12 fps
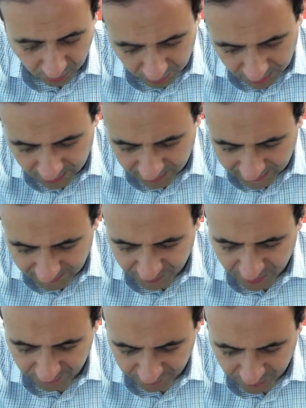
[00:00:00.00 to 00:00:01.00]
will have
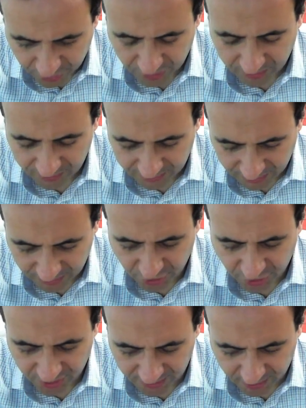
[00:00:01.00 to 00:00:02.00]
sufficiently
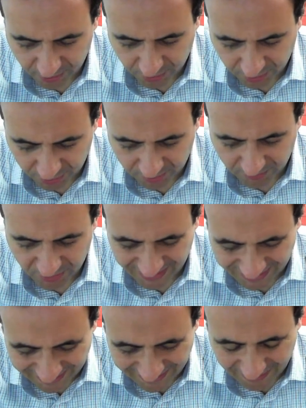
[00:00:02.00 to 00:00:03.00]
large ecosystems
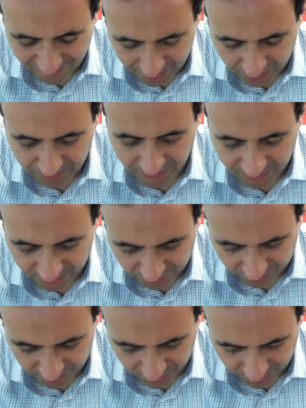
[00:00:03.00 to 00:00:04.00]
in developing
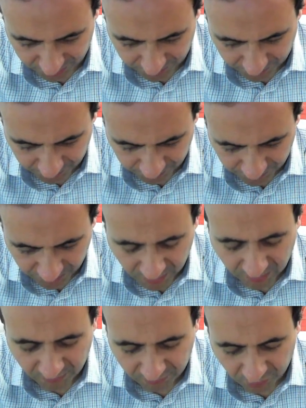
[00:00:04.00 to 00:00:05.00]
countries.
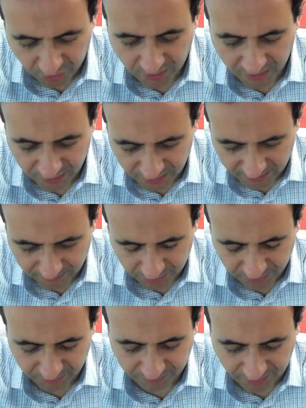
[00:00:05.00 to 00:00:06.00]
For
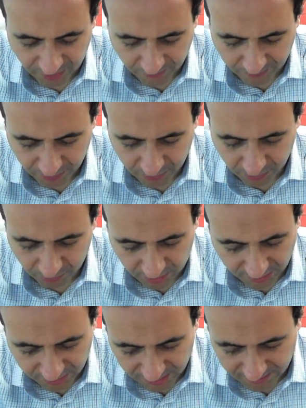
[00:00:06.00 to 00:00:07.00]
example, Facebook,
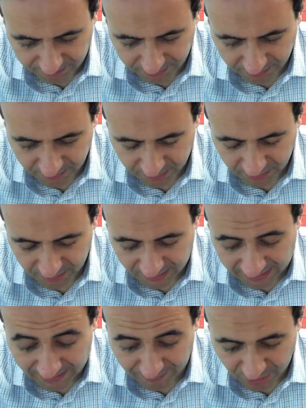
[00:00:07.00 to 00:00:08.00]
WhatsApp,
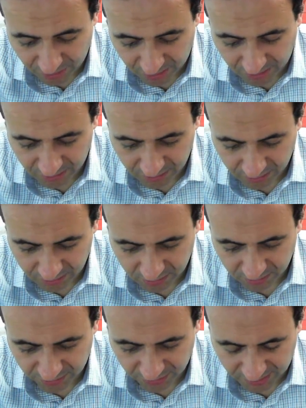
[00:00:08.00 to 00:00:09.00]
Amazon,
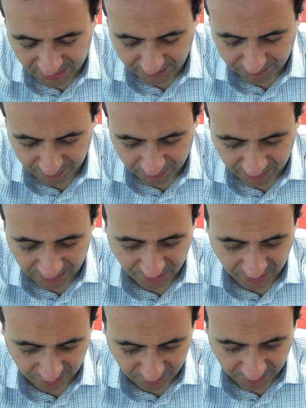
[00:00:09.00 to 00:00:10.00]
Skype,
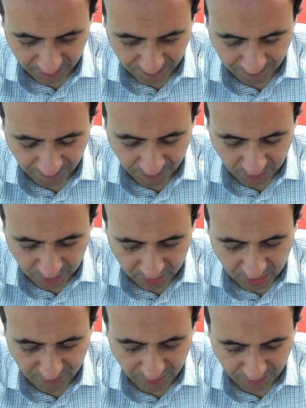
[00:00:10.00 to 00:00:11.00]
etc., could
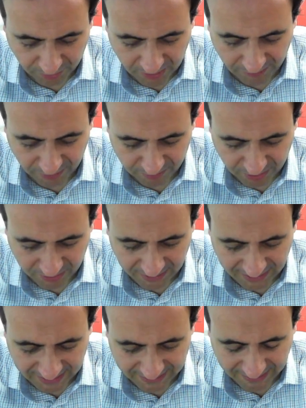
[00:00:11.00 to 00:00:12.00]
offer private
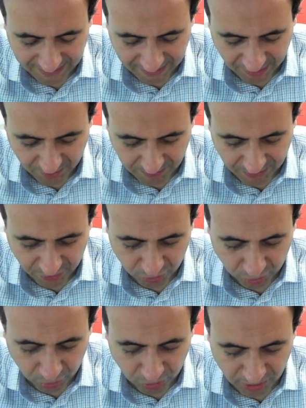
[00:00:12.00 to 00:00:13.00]
money at the expense
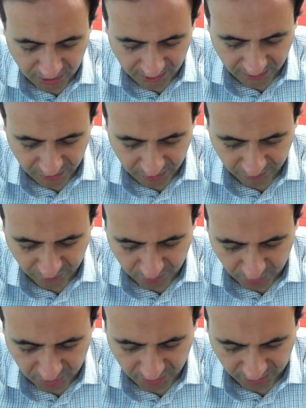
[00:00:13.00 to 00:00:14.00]
or not of
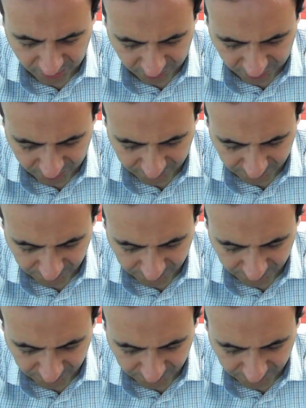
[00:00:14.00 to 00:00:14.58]
small countries.